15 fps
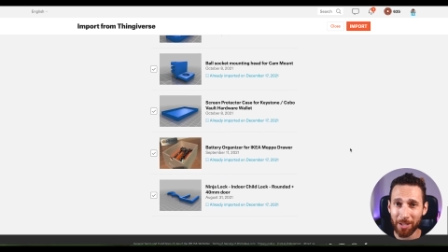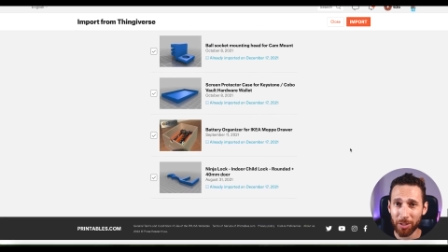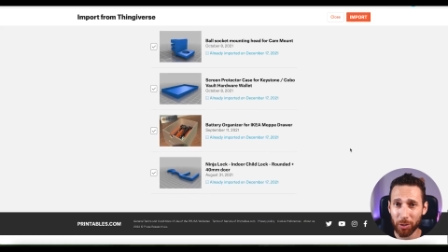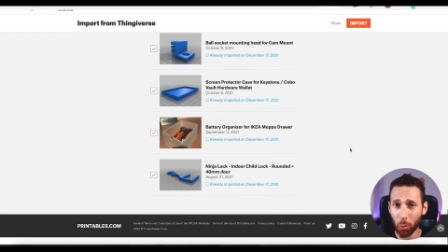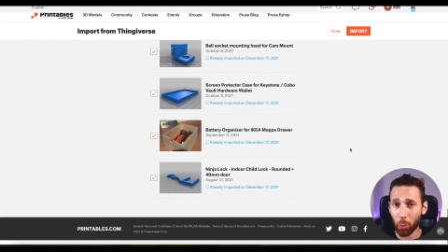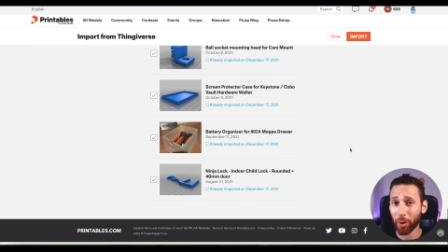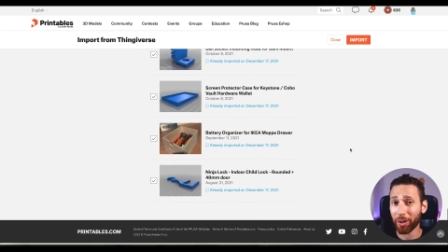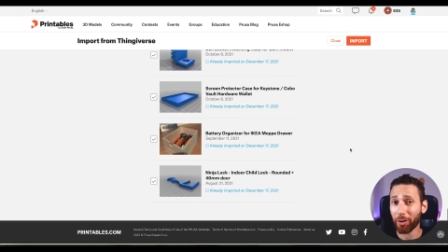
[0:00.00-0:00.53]

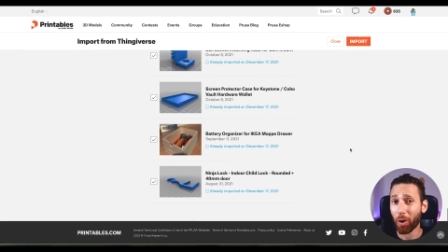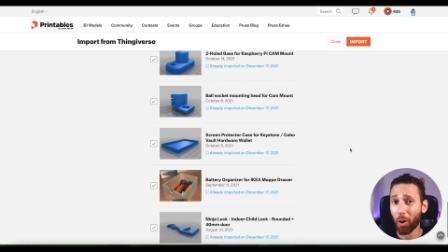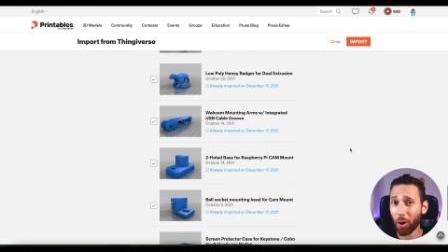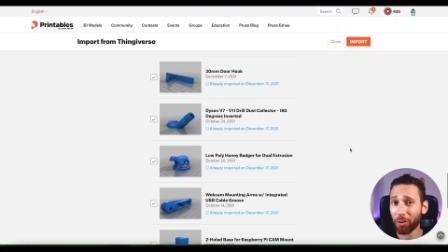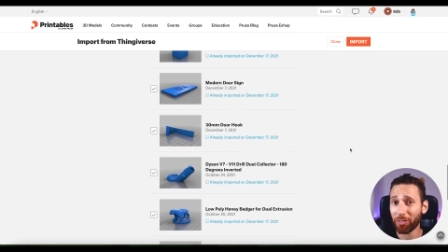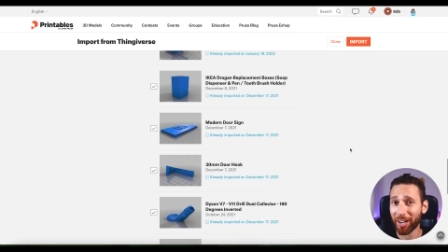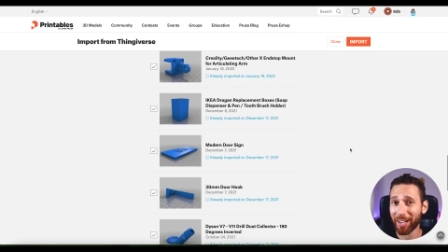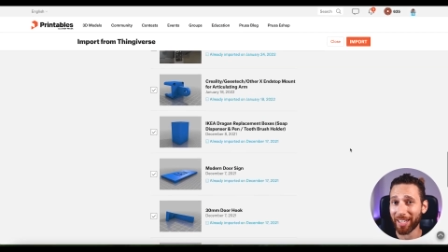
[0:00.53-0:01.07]
So we're
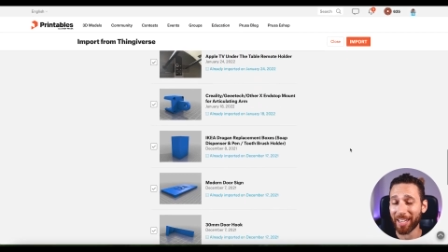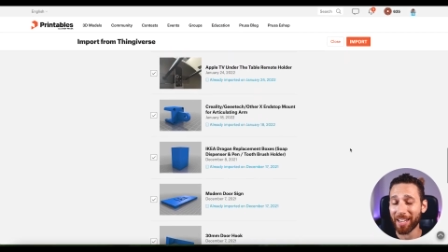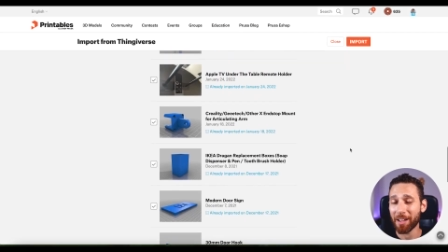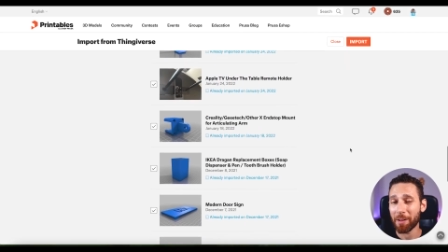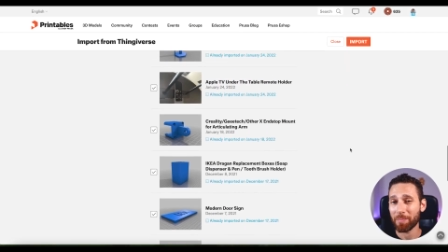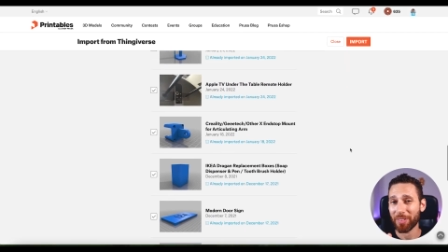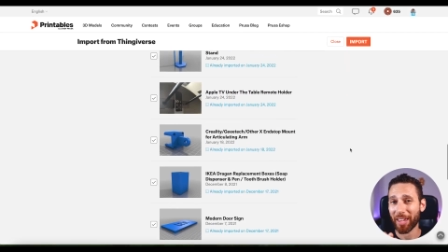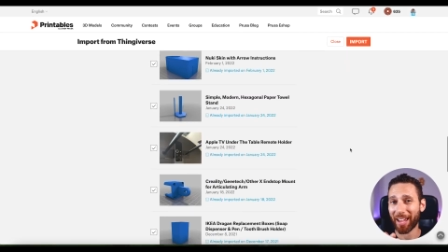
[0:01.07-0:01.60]
already
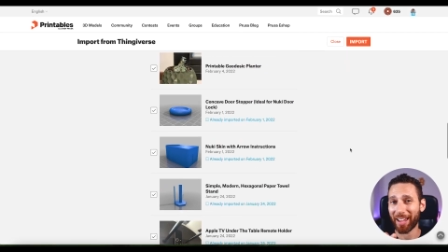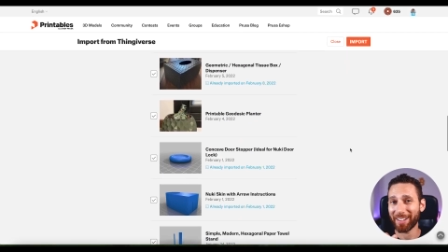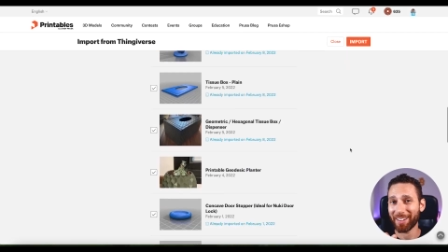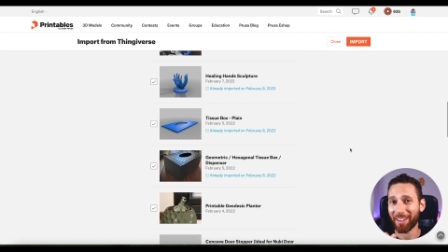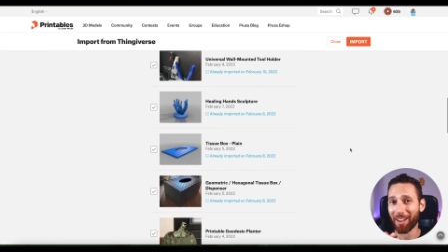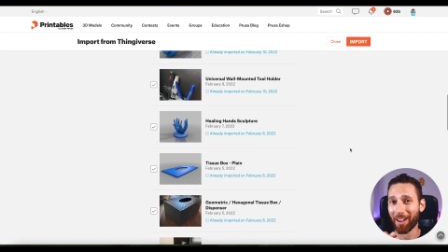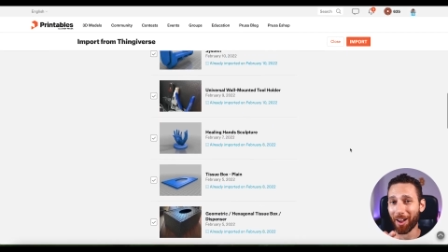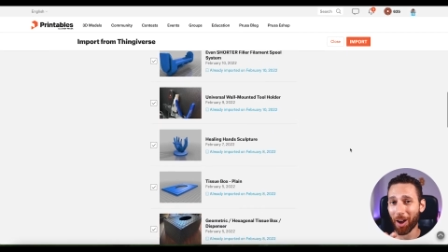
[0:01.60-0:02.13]
at
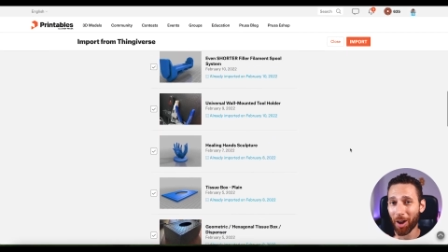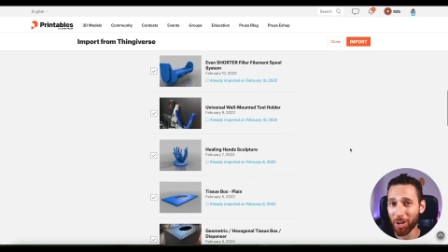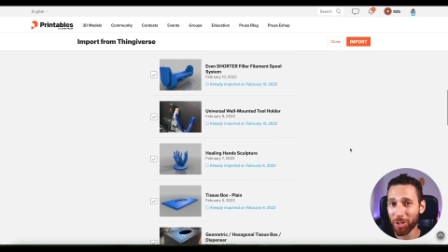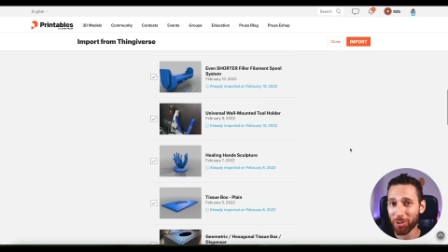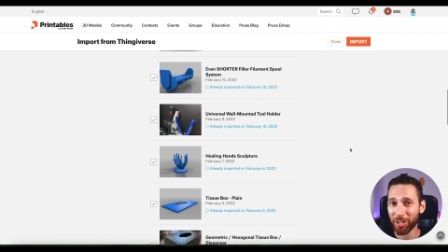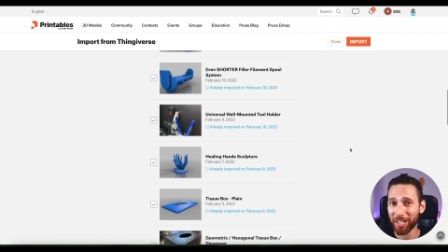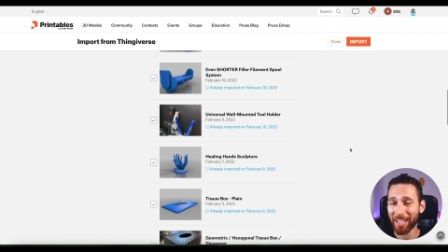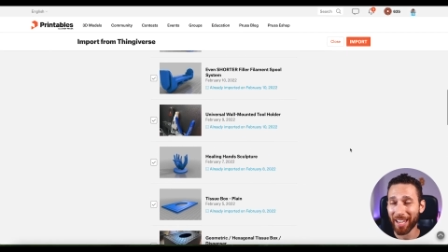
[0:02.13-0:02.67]

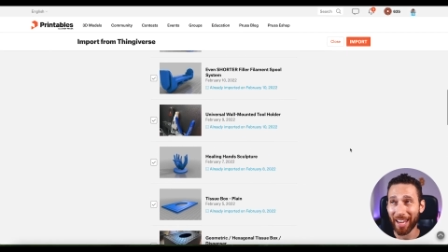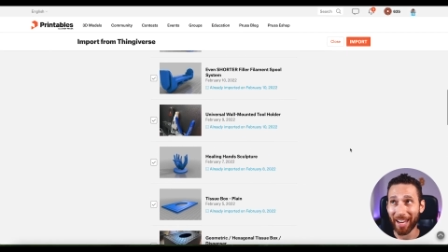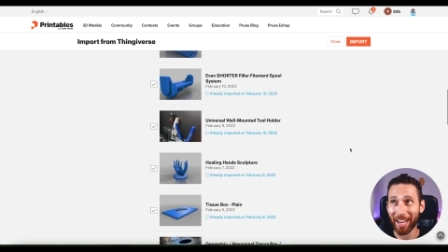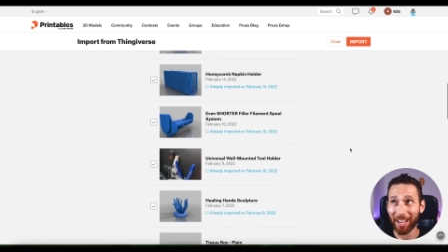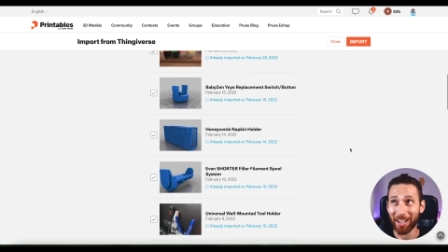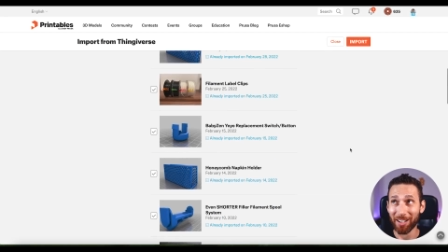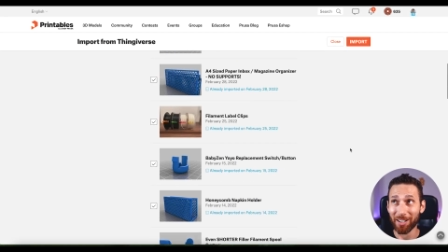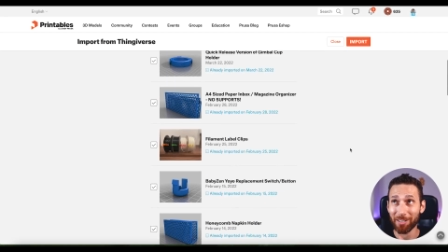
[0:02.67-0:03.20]
100
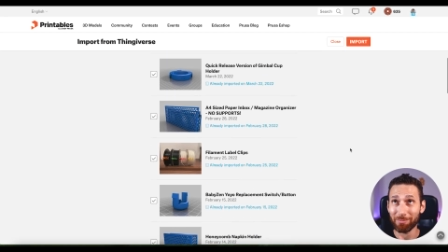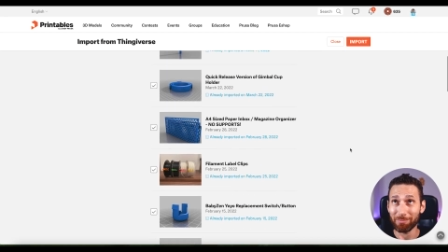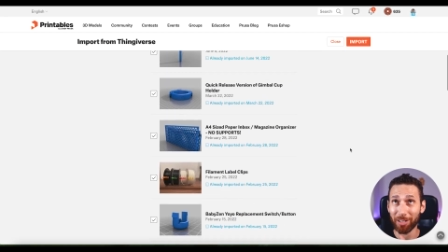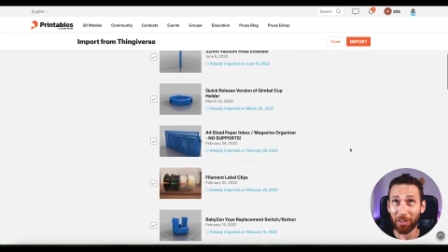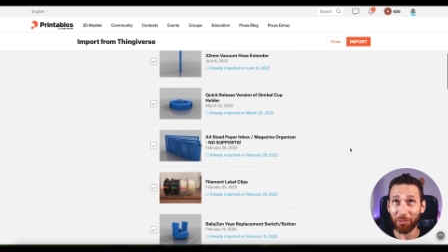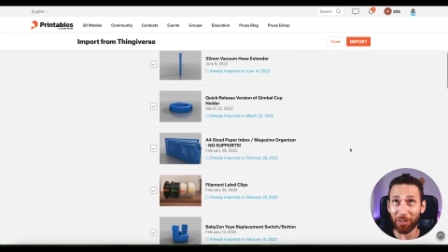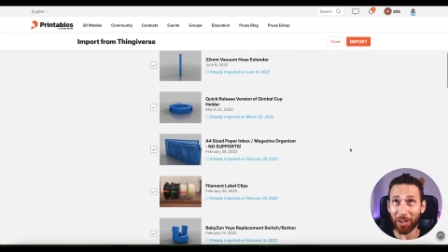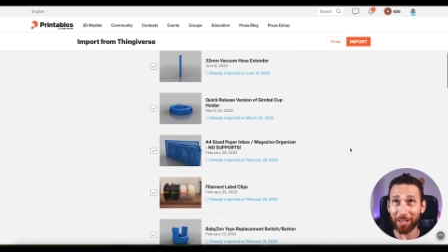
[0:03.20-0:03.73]
and,
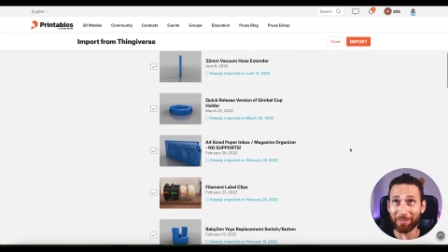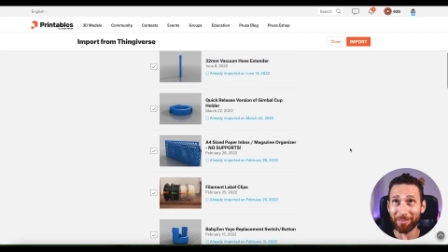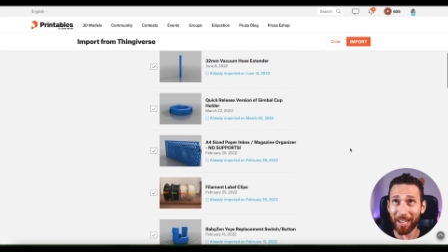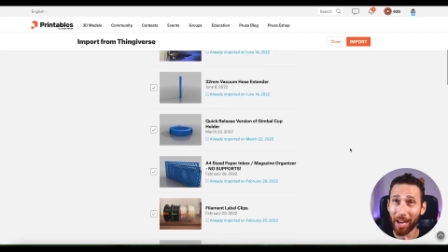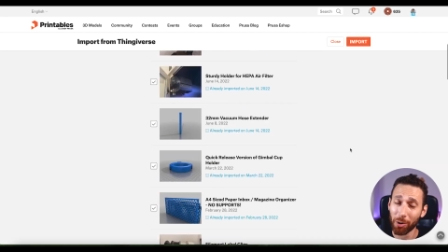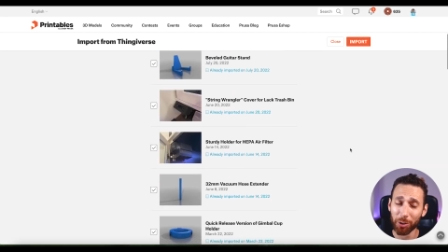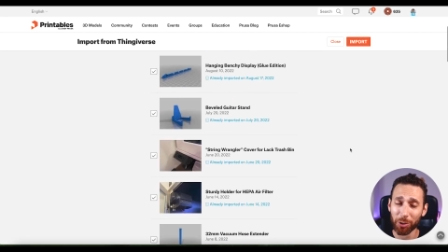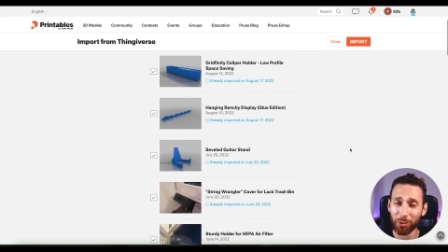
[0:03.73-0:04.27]
if I
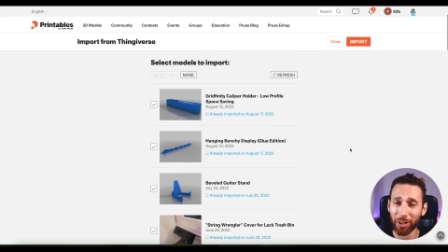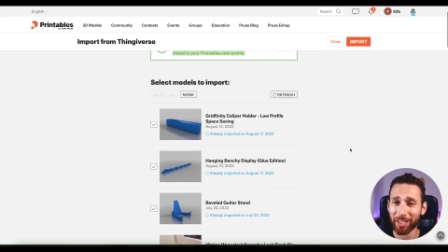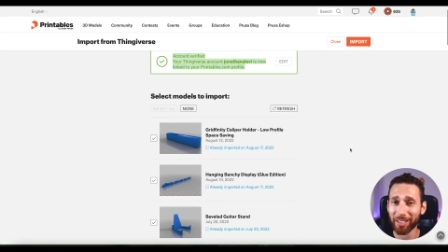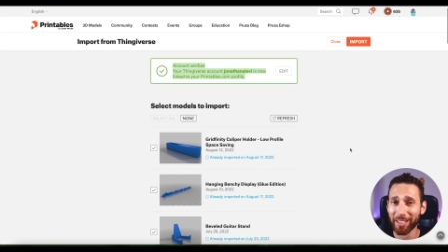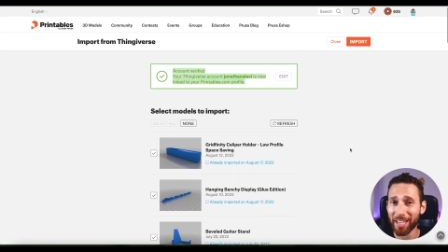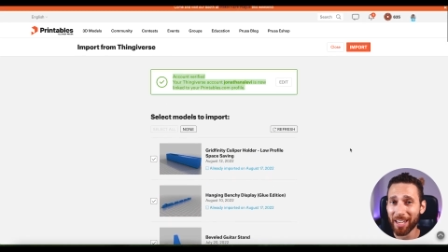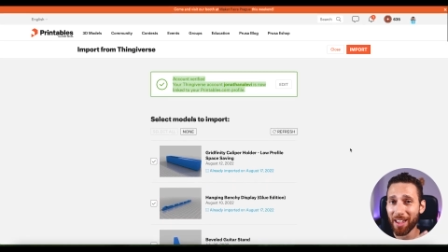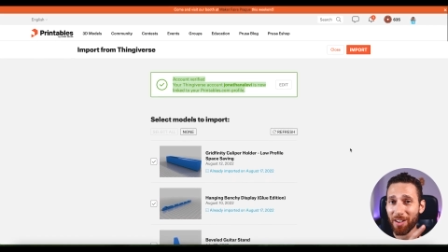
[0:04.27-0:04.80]
count
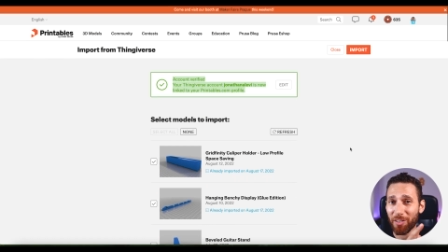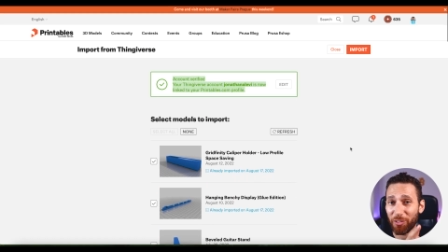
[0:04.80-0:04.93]
correctly,